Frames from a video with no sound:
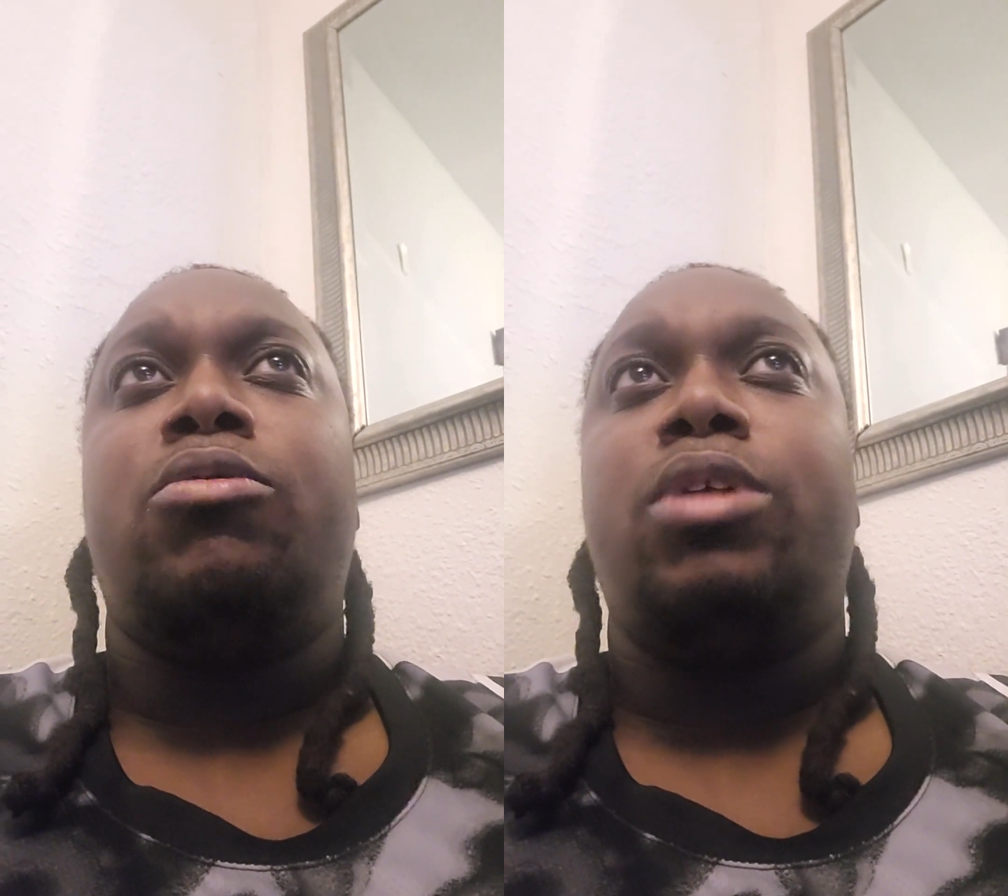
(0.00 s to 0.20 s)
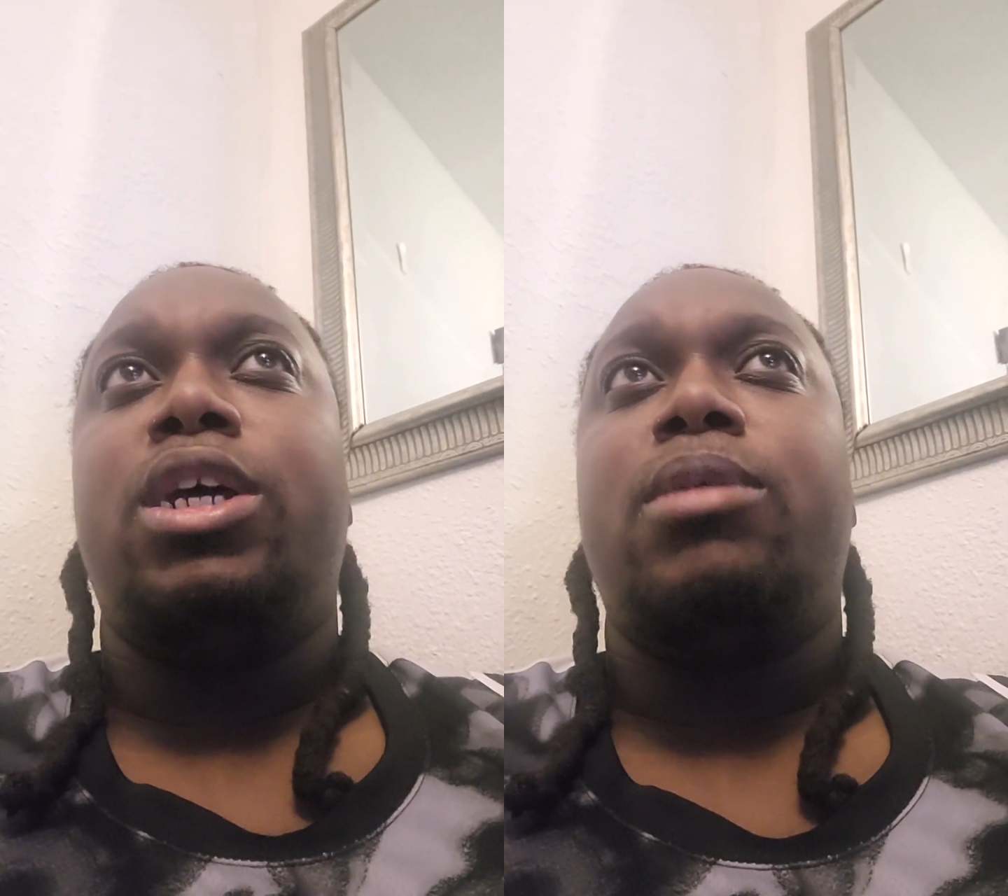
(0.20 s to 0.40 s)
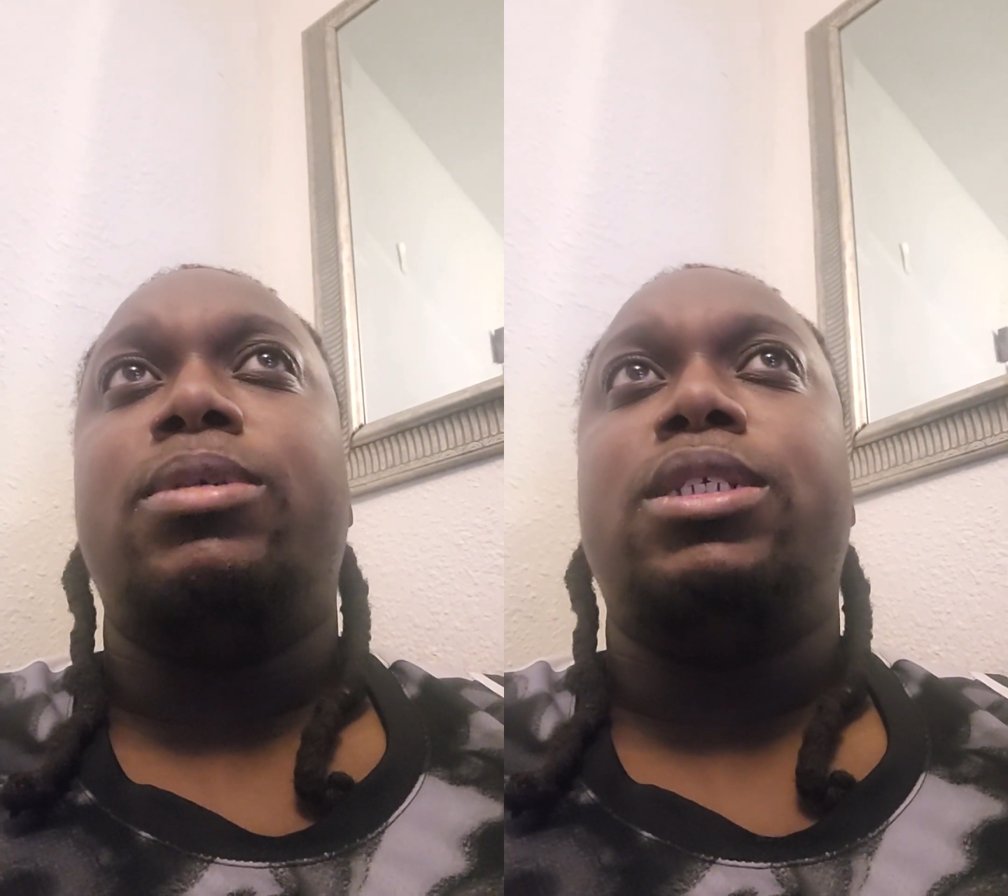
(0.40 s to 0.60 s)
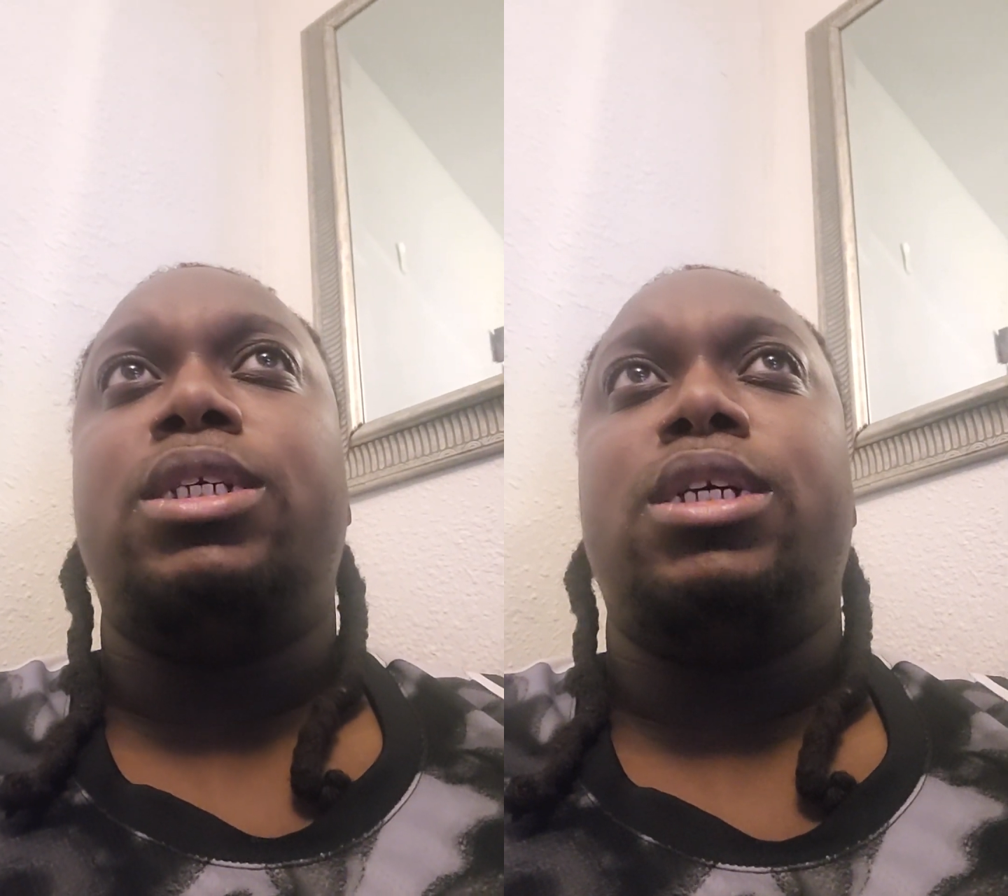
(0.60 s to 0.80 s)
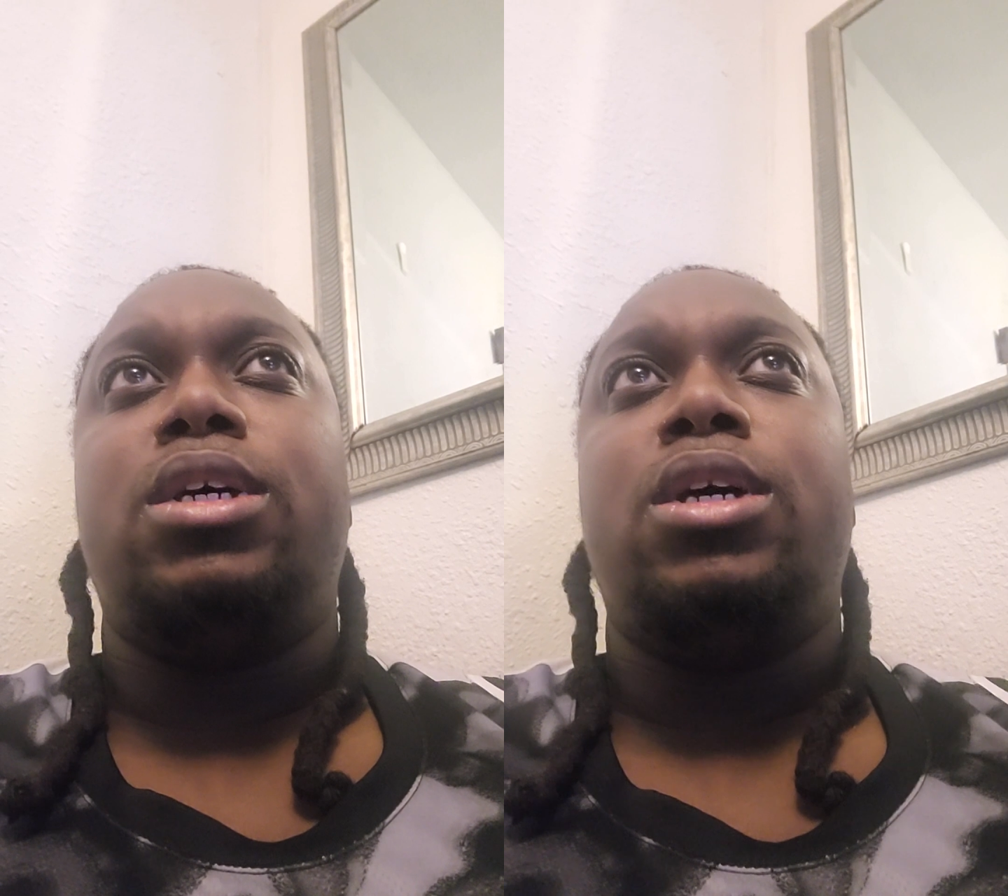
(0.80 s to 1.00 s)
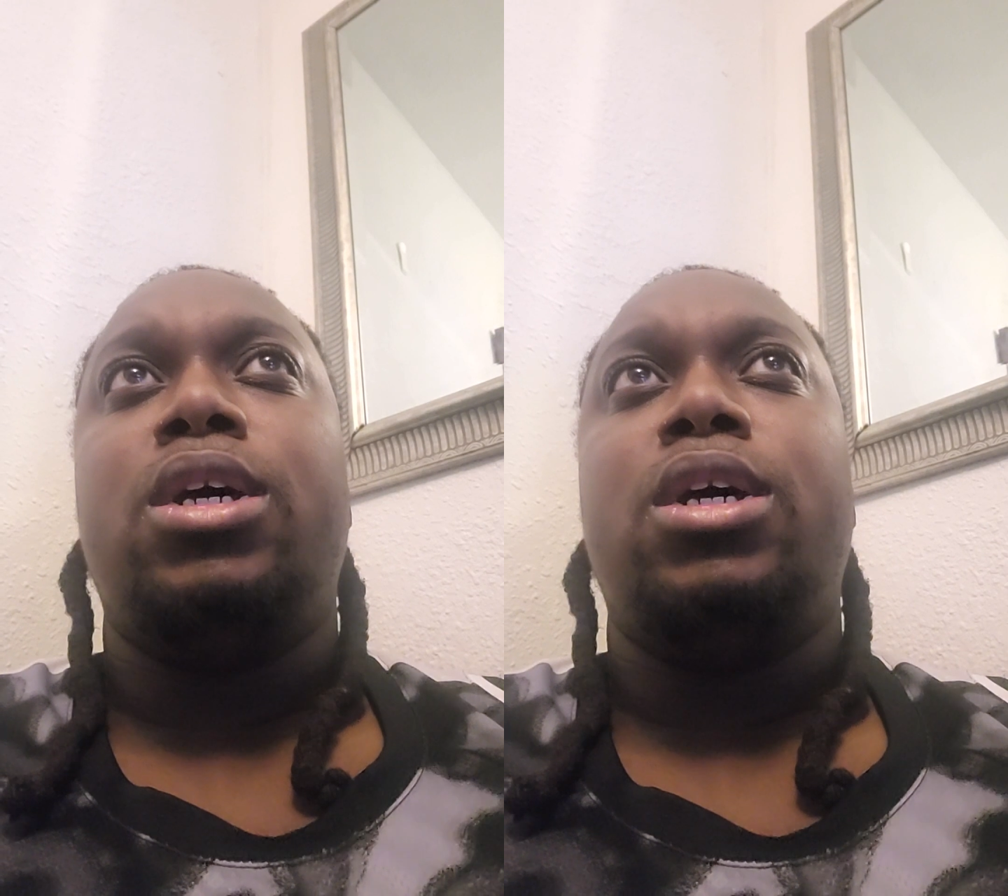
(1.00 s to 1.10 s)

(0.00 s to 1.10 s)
when it comes to